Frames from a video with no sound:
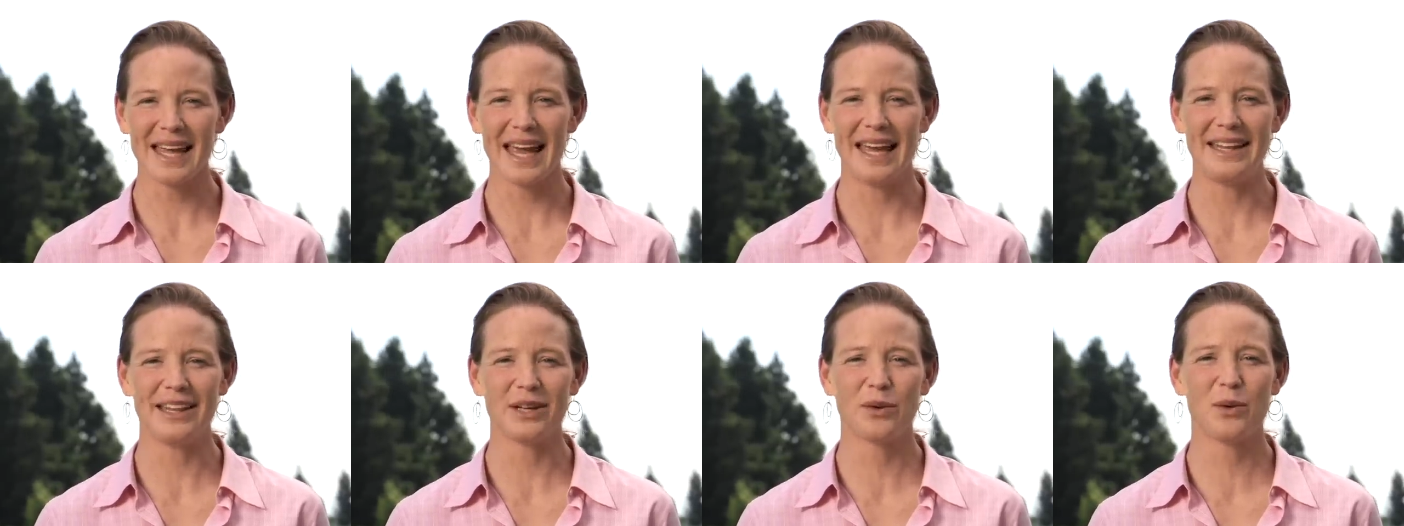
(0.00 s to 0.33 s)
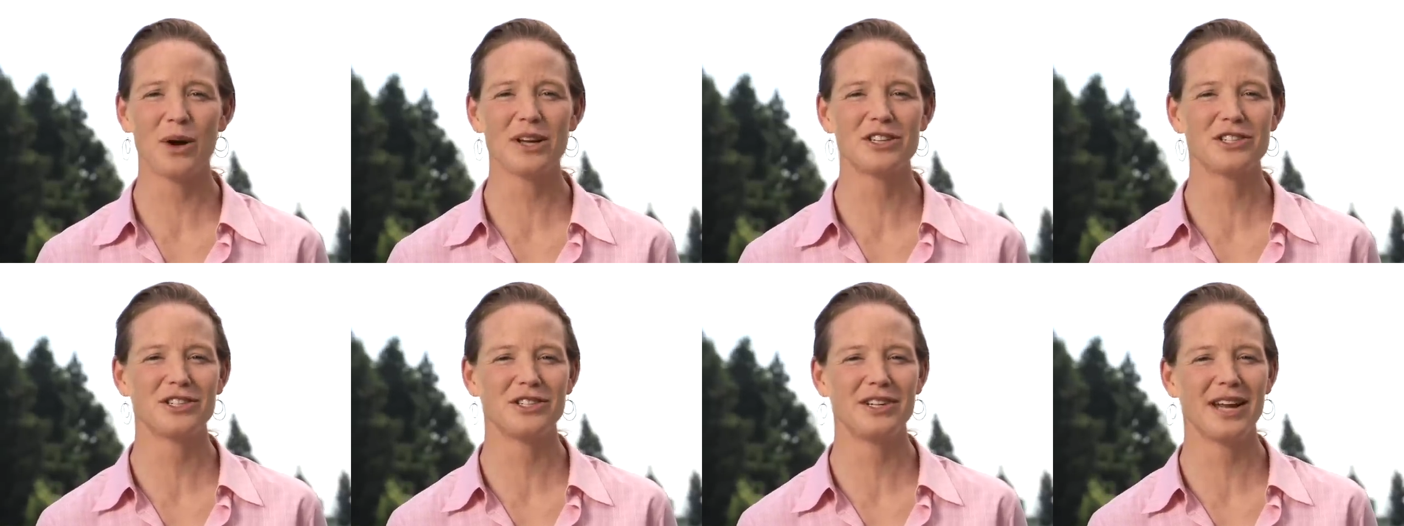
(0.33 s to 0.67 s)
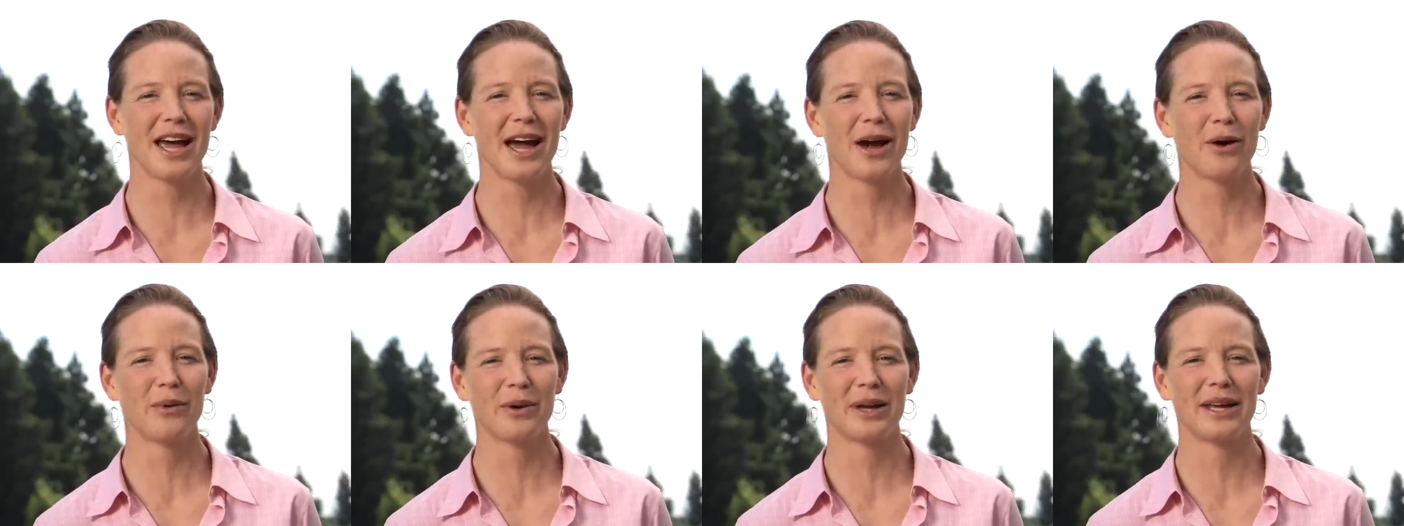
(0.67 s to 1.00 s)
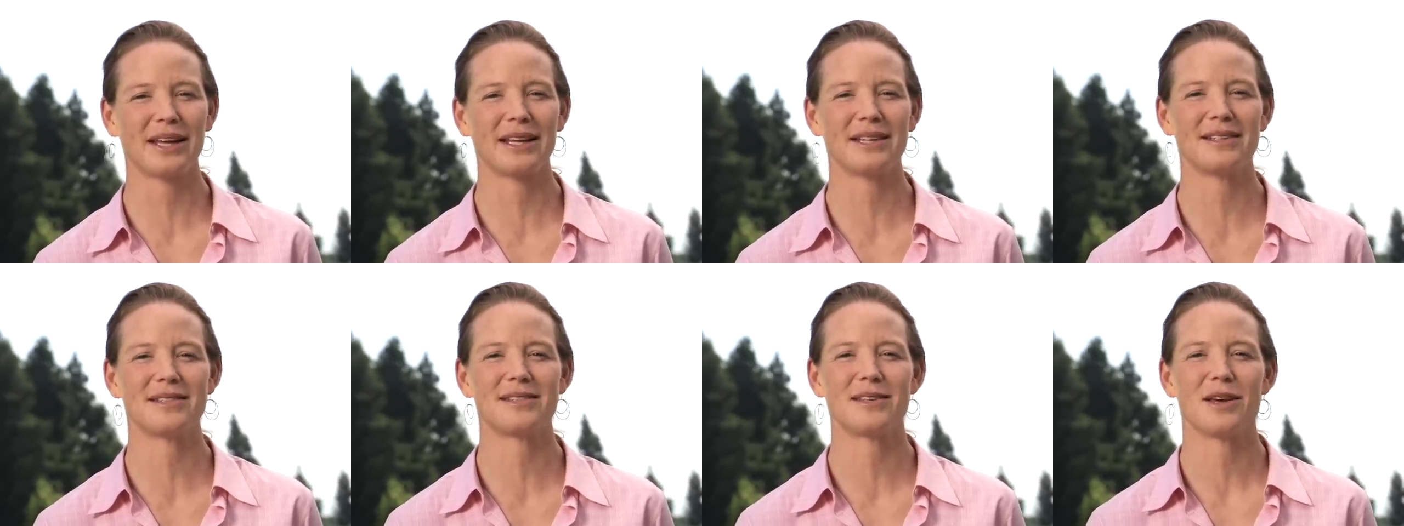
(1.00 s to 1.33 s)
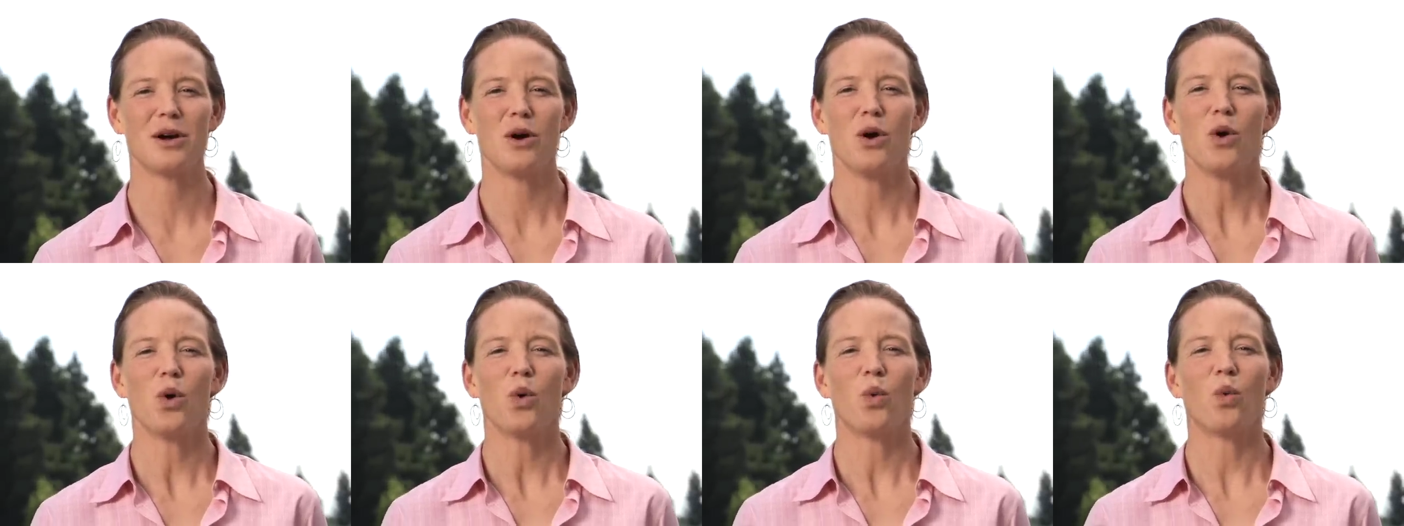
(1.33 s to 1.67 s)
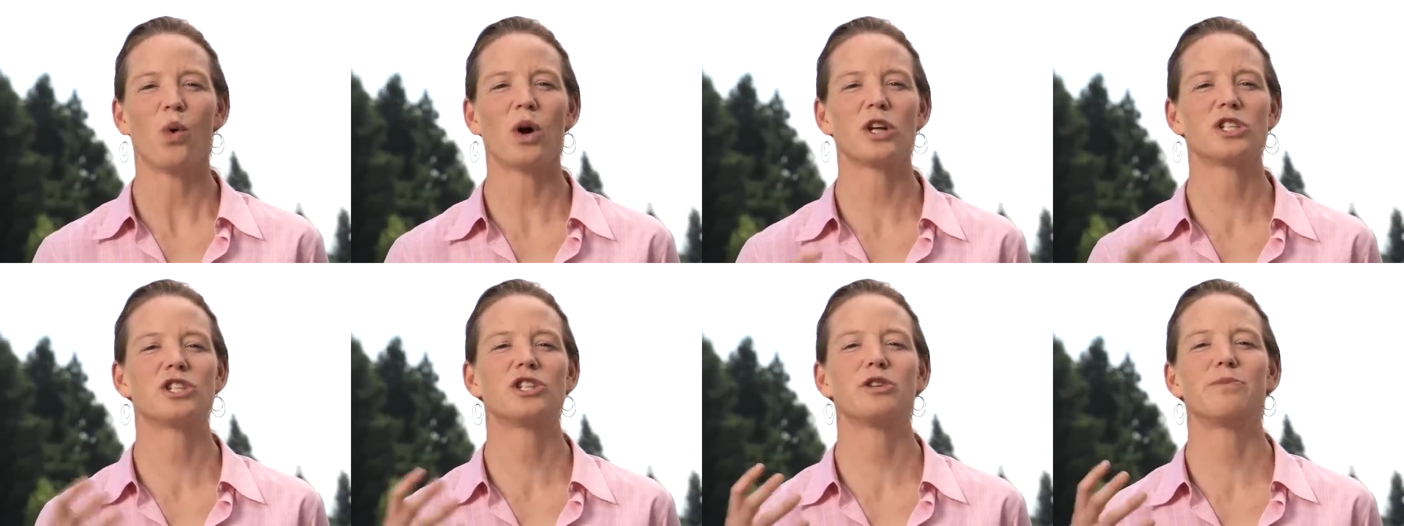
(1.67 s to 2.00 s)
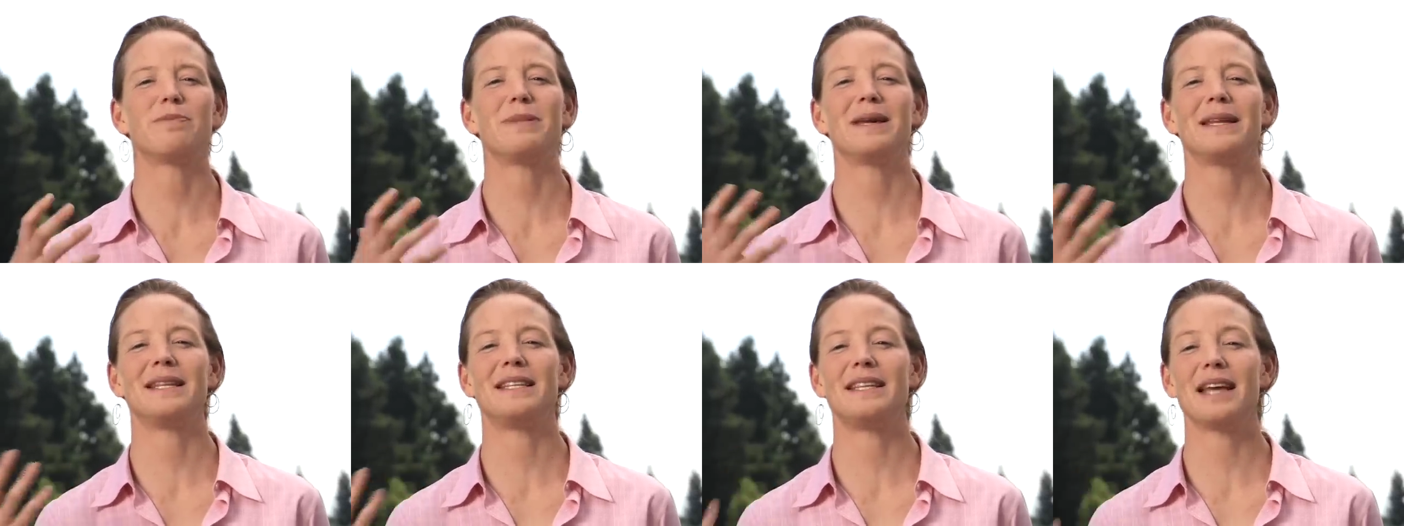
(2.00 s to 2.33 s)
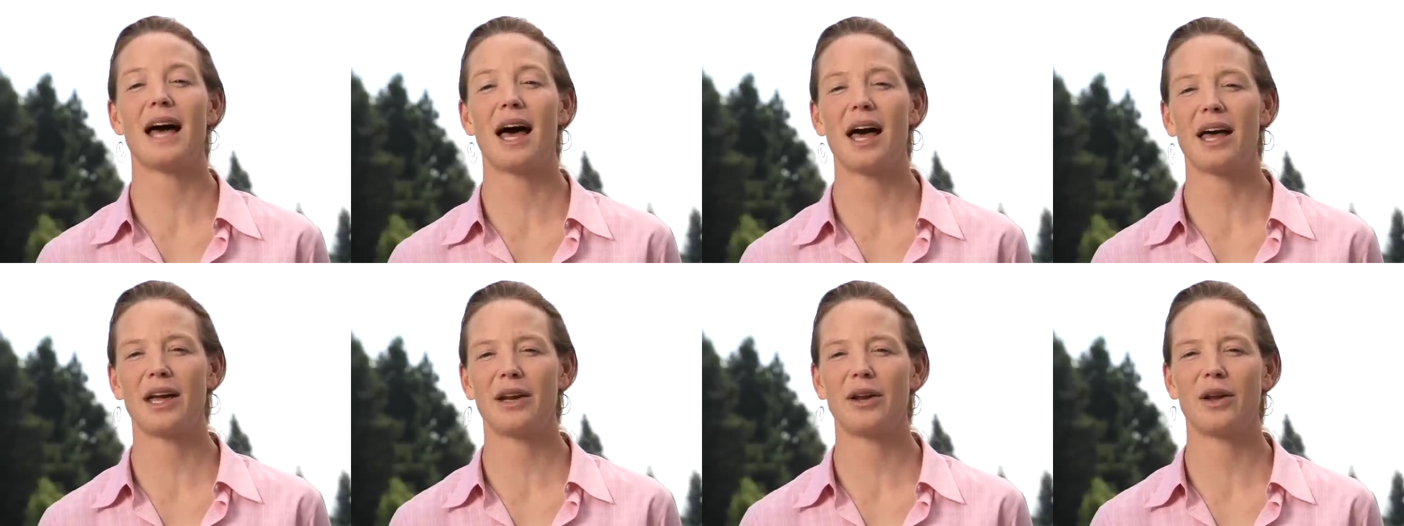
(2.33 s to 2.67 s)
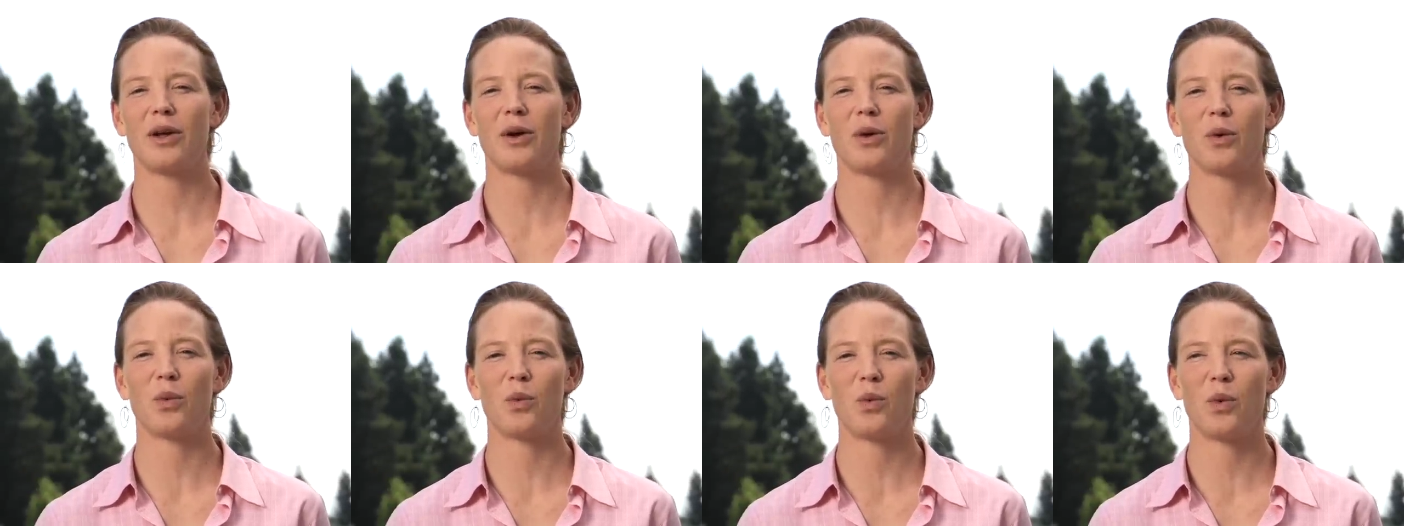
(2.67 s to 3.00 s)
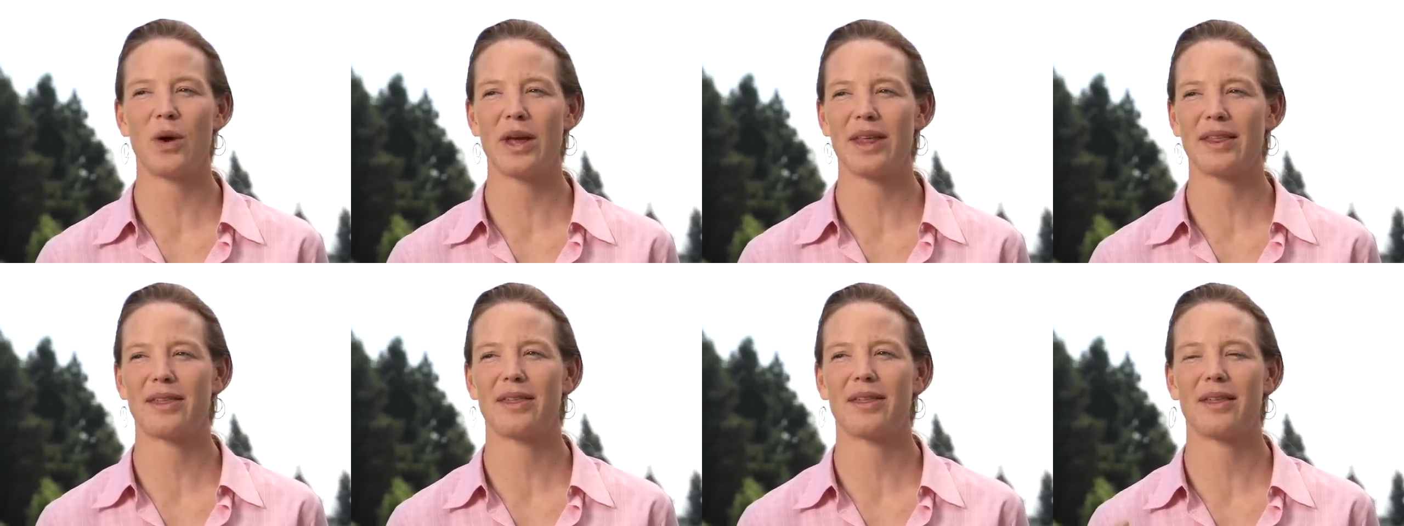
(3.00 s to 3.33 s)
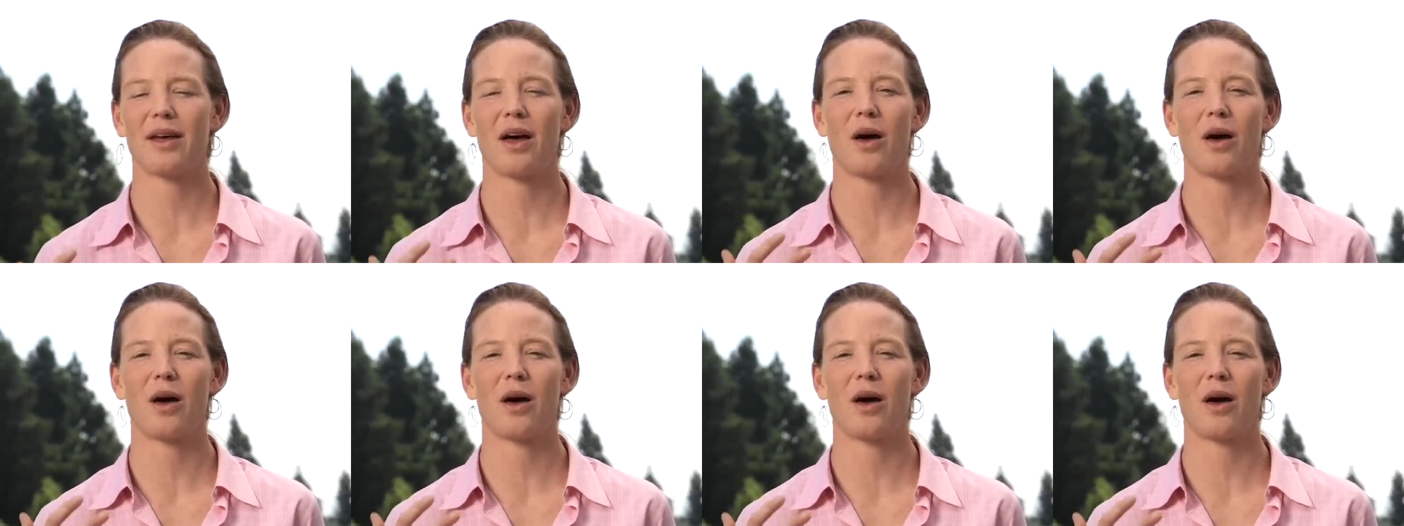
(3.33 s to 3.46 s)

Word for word: And the question now is, what should be done with